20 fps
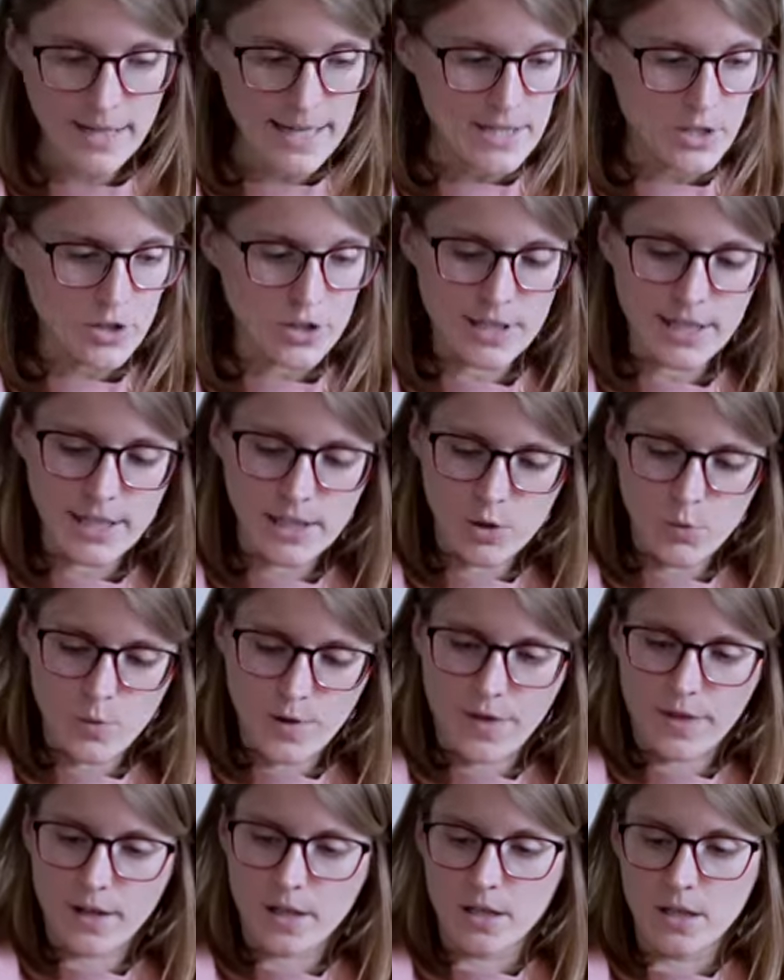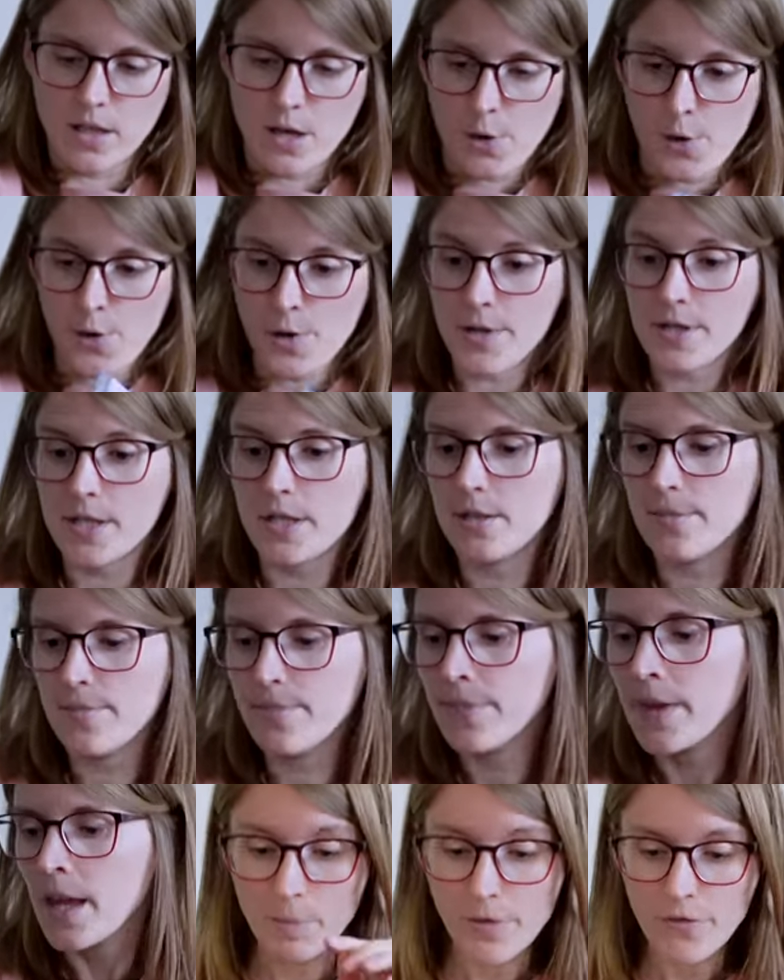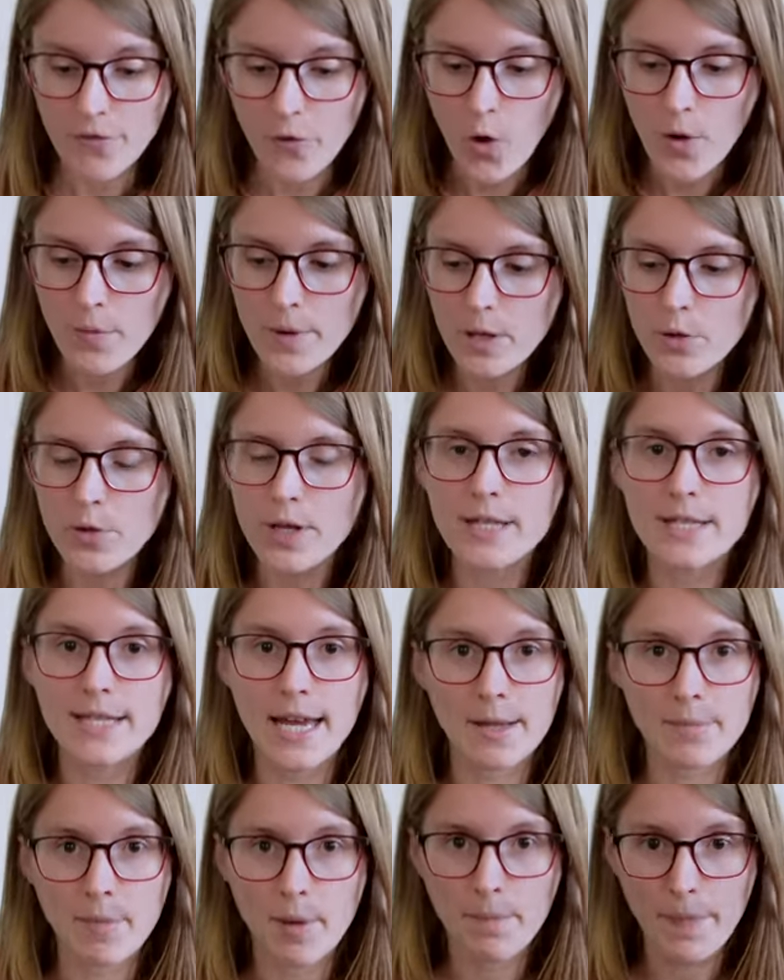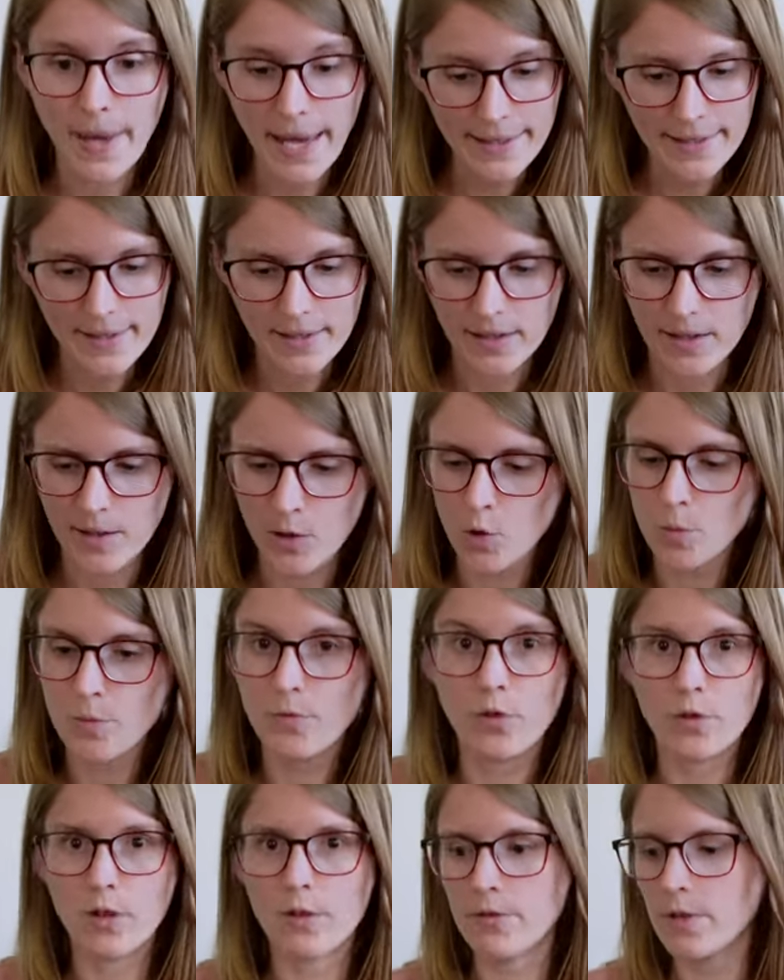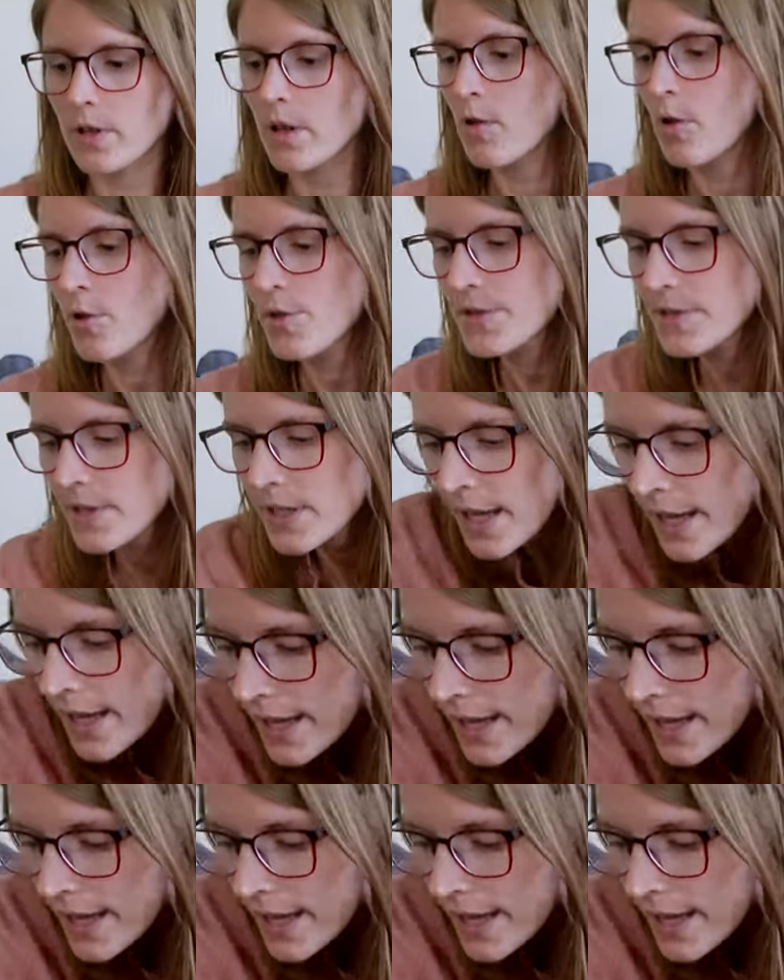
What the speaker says: let's continue with the clothes. But before we look inside my packing cube full of clothes,